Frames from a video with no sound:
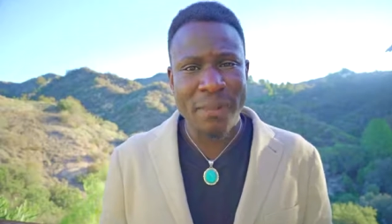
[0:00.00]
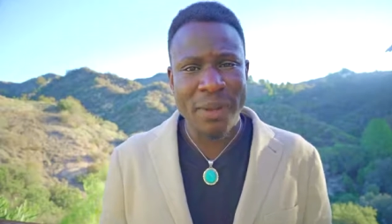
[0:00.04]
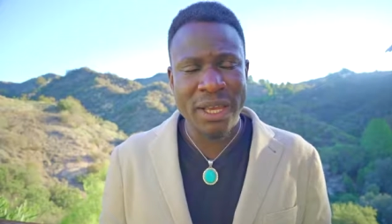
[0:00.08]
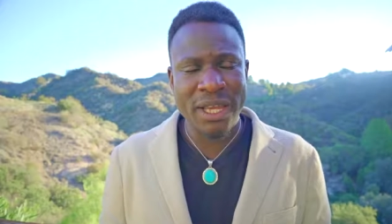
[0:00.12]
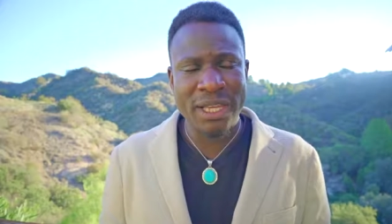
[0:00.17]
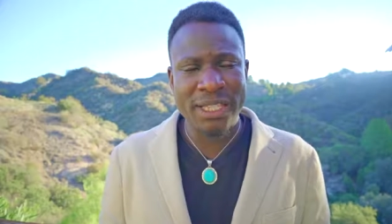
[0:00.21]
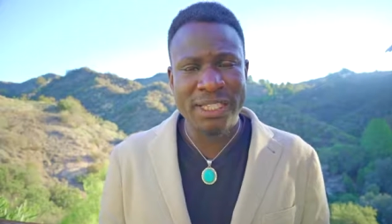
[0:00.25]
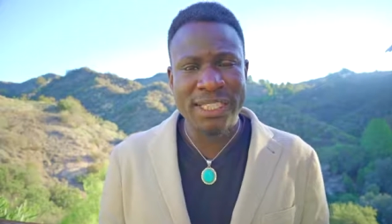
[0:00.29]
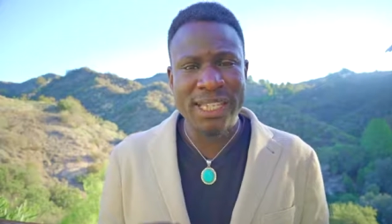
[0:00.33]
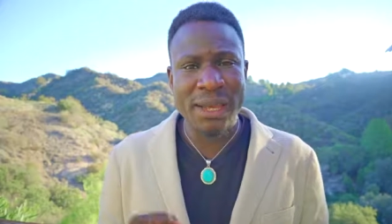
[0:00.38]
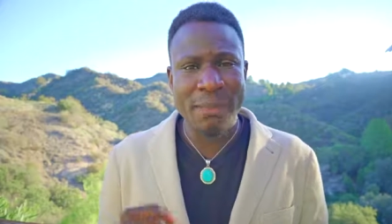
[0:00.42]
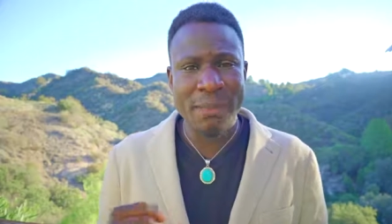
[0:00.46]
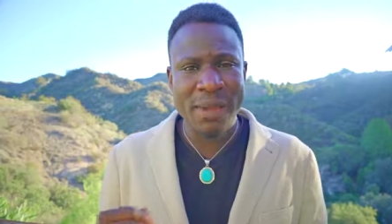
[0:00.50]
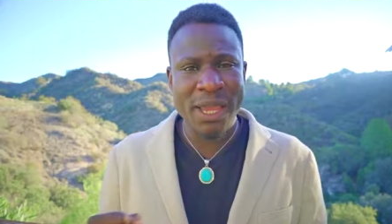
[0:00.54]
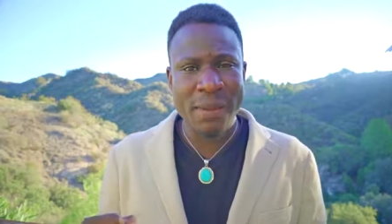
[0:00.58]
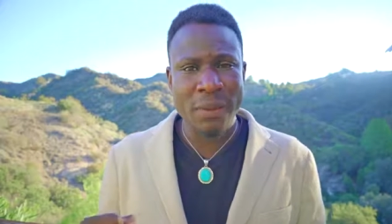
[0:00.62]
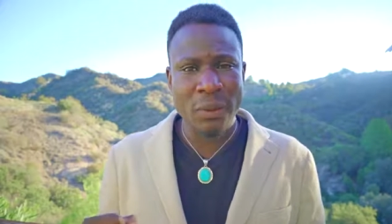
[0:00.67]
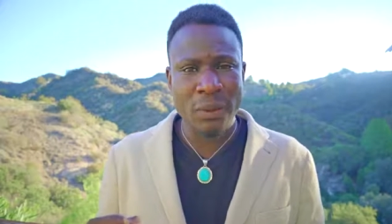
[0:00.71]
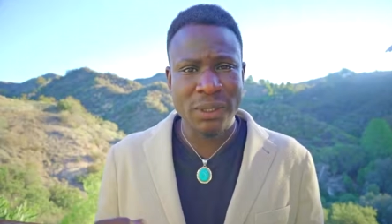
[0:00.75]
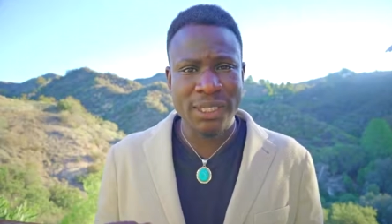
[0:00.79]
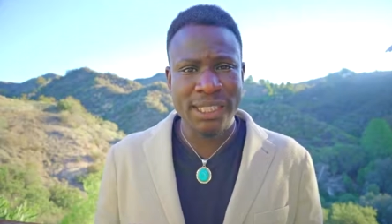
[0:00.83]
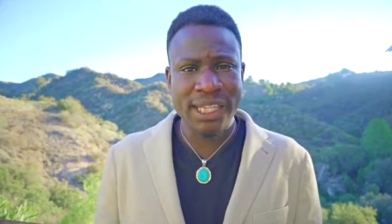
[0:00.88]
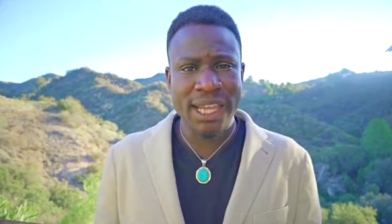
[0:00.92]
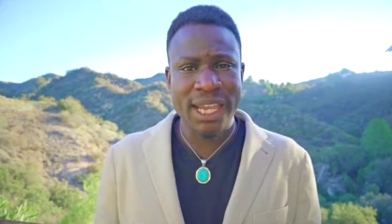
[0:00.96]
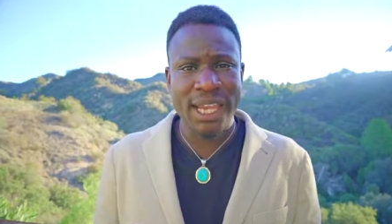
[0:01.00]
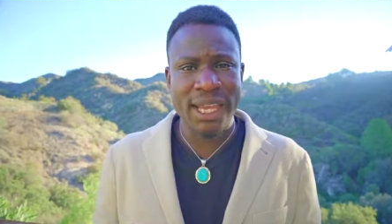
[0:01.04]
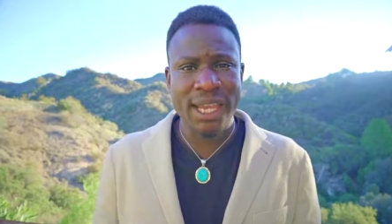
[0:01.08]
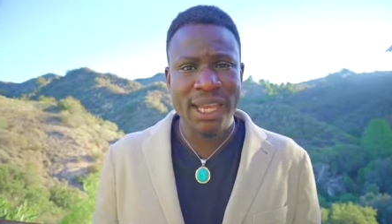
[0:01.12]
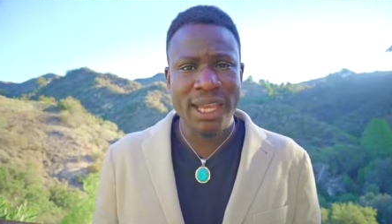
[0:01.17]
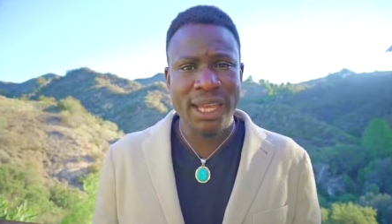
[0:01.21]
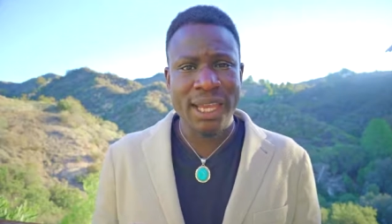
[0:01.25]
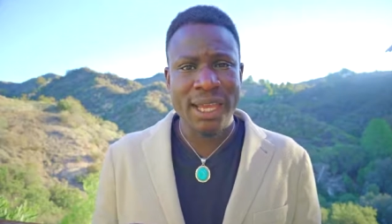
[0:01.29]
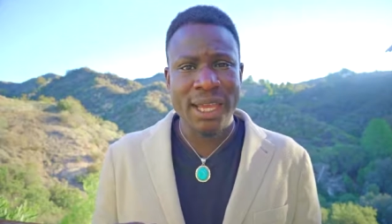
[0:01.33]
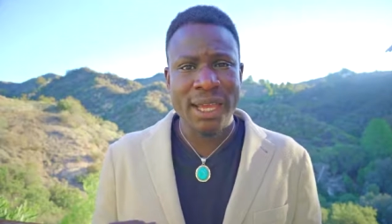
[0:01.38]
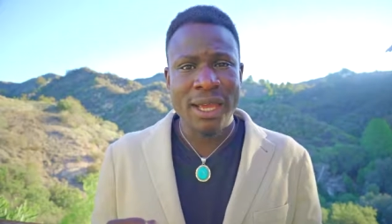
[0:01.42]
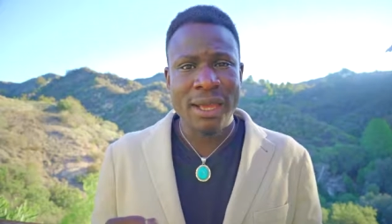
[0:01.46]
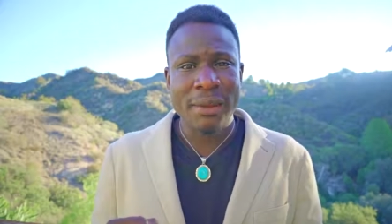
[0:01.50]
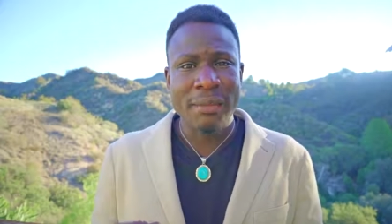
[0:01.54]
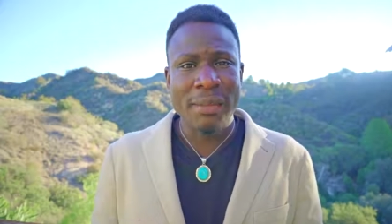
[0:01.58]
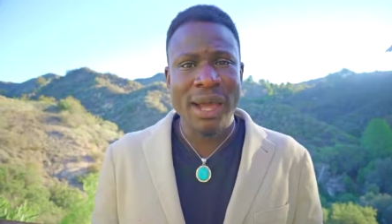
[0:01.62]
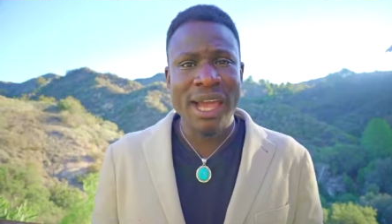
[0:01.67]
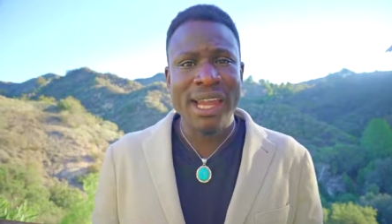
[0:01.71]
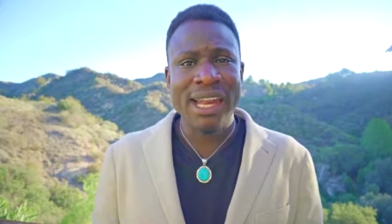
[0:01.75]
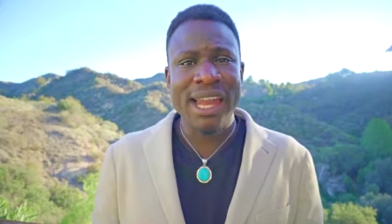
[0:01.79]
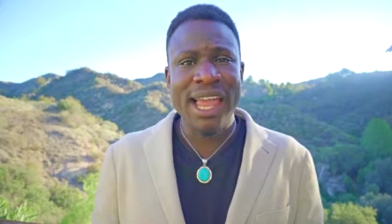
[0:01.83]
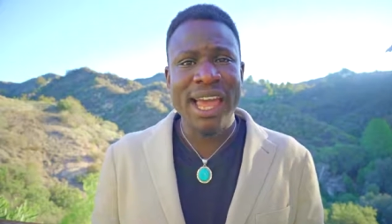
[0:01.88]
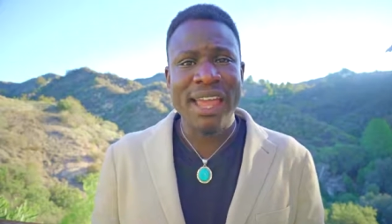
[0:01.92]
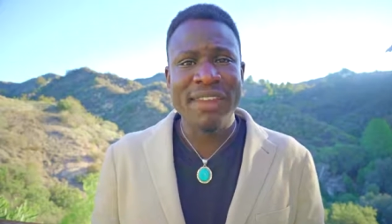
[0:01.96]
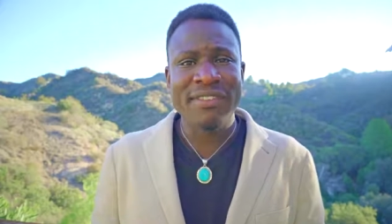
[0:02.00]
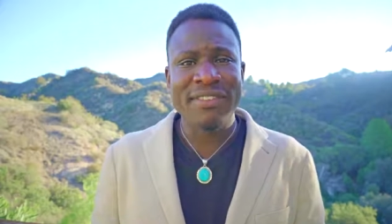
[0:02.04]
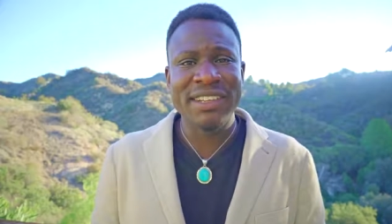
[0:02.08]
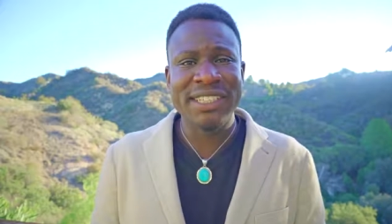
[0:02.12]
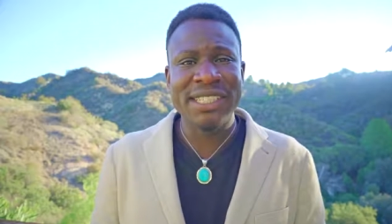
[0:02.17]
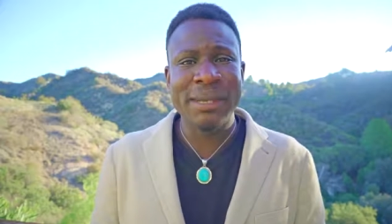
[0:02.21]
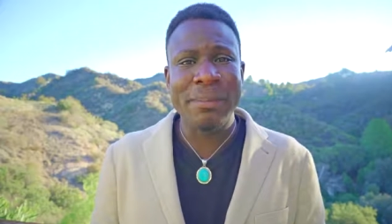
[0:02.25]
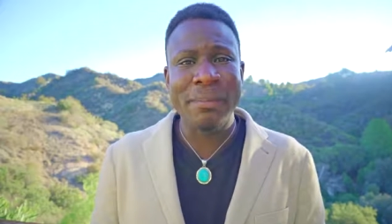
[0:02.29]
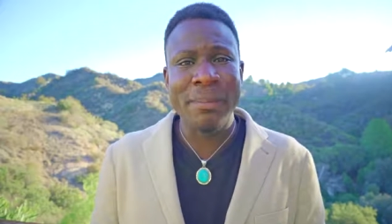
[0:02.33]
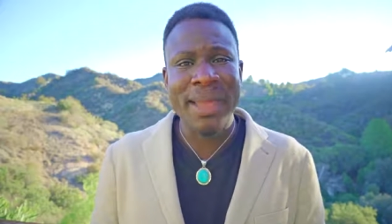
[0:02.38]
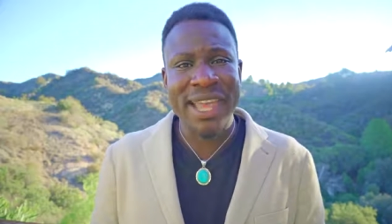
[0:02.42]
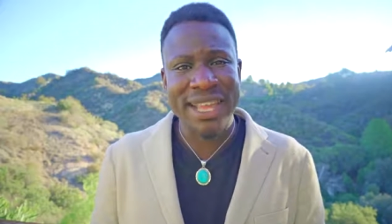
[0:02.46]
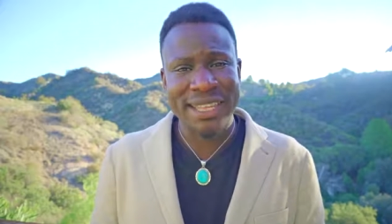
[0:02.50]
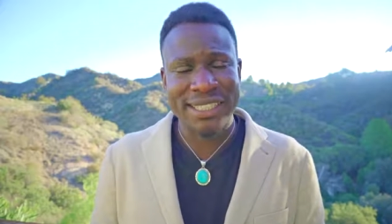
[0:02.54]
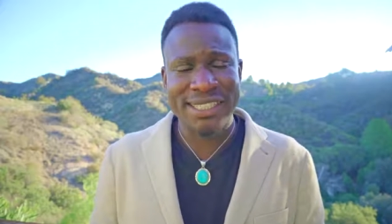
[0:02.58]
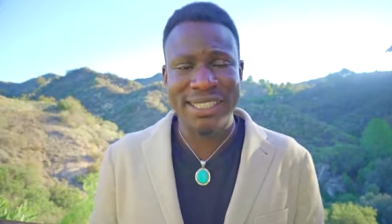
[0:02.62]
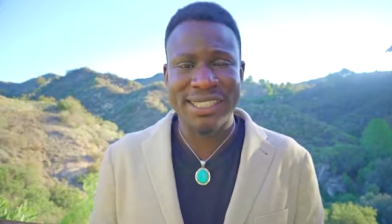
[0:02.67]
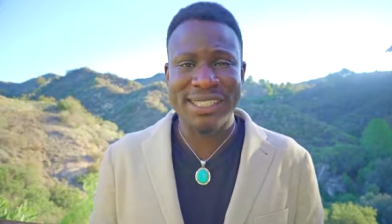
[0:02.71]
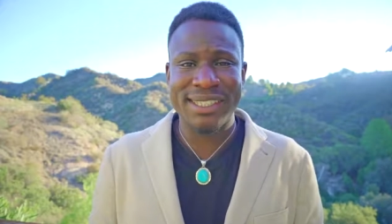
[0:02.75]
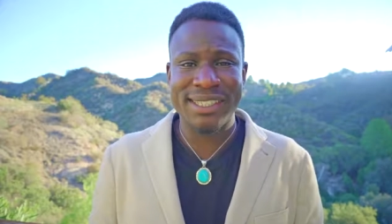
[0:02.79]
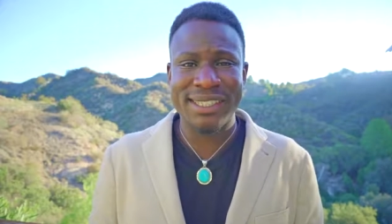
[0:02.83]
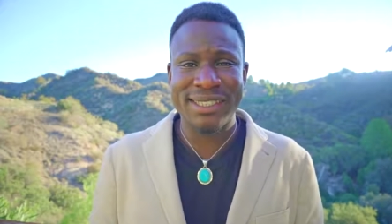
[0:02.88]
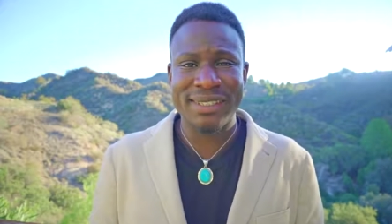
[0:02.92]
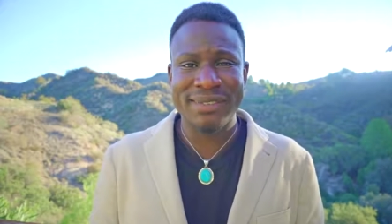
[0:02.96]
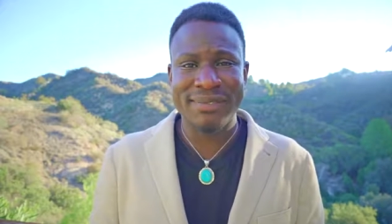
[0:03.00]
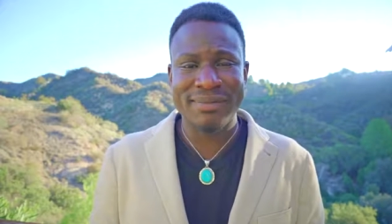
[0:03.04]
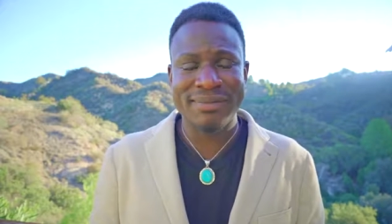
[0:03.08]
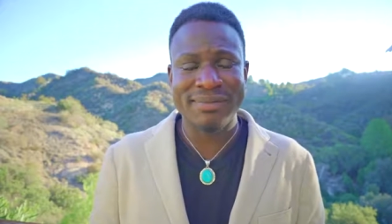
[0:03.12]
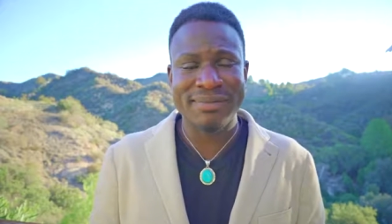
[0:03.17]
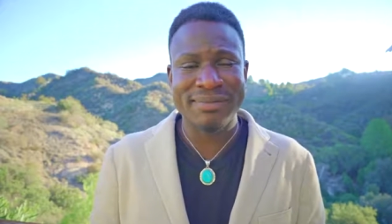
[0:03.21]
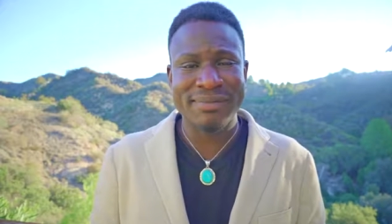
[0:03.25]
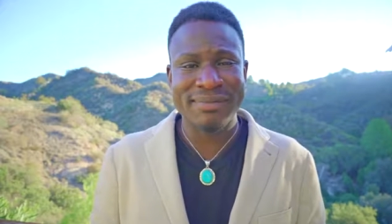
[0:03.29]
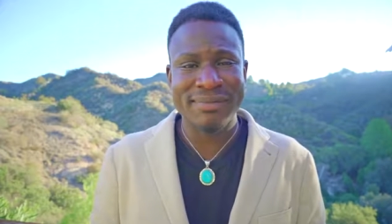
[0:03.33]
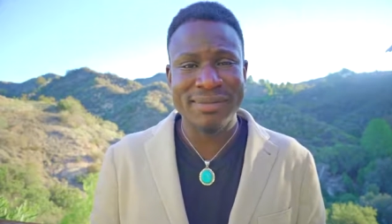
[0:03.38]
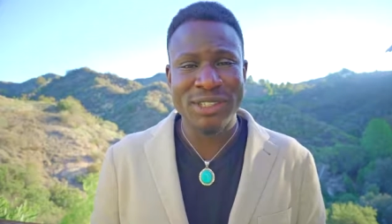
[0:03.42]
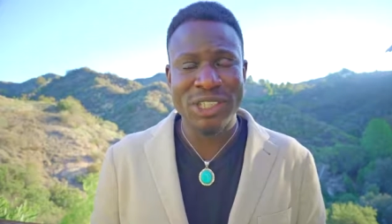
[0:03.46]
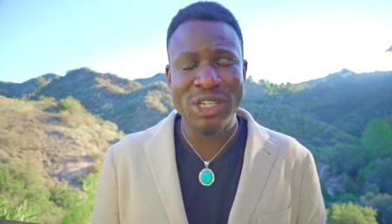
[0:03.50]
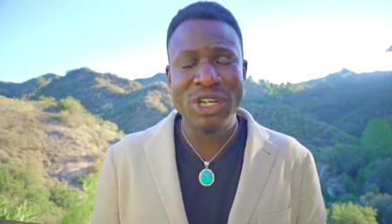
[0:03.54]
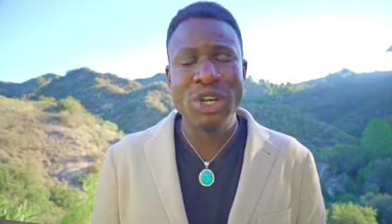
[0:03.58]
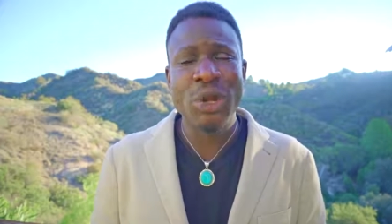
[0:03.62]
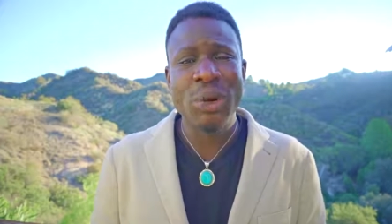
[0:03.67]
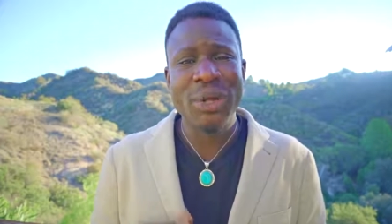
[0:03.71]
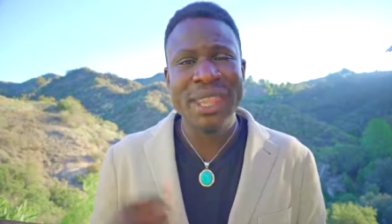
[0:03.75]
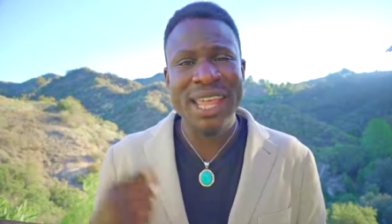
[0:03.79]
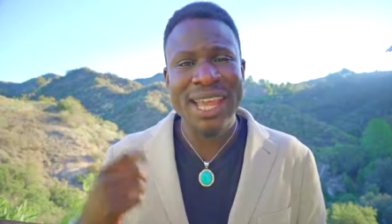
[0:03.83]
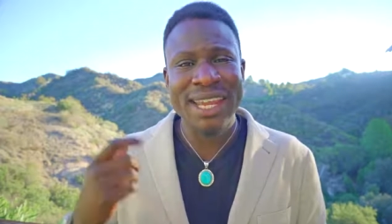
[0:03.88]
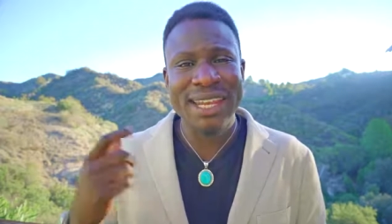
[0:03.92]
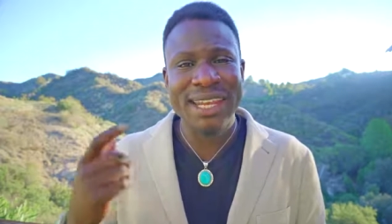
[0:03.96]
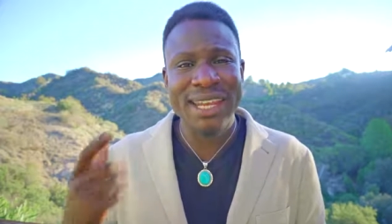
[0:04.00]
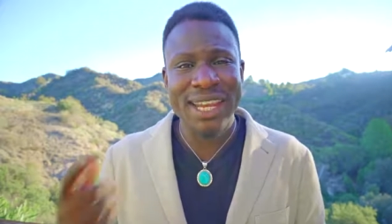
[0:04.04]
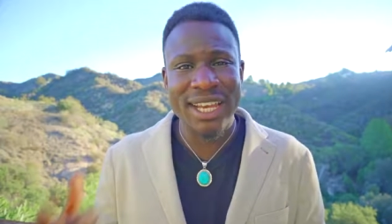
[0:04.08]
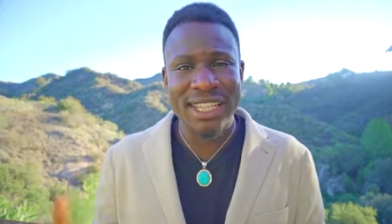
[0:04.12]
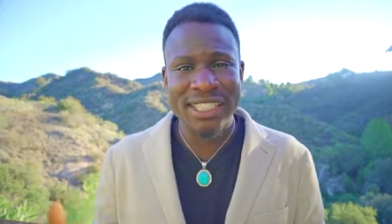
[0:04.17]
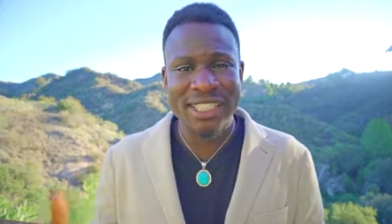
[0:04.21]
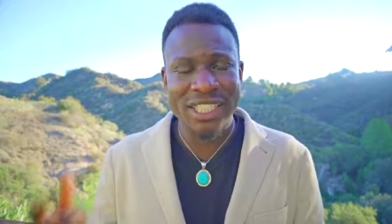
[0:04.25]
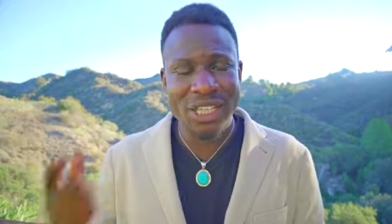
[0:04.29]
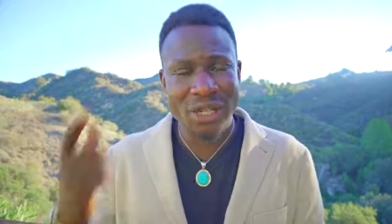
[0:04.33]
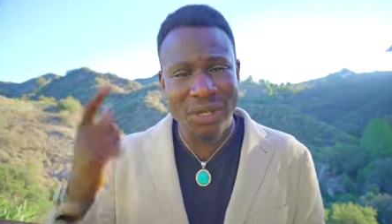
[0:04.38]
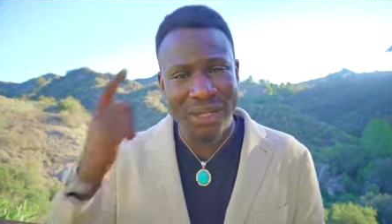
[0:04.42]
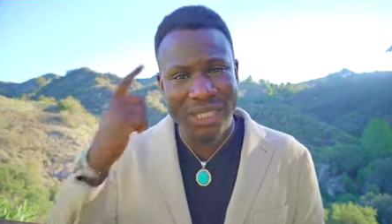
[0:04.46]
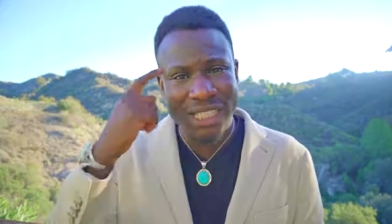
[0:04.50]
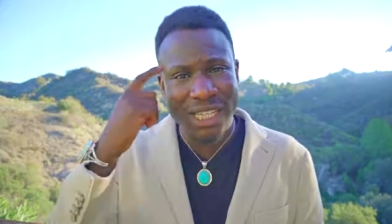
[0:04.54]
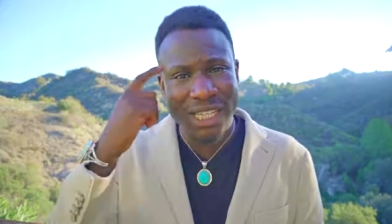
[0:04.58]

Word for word: Because some people say, my life is a mess. Do you know what that does to your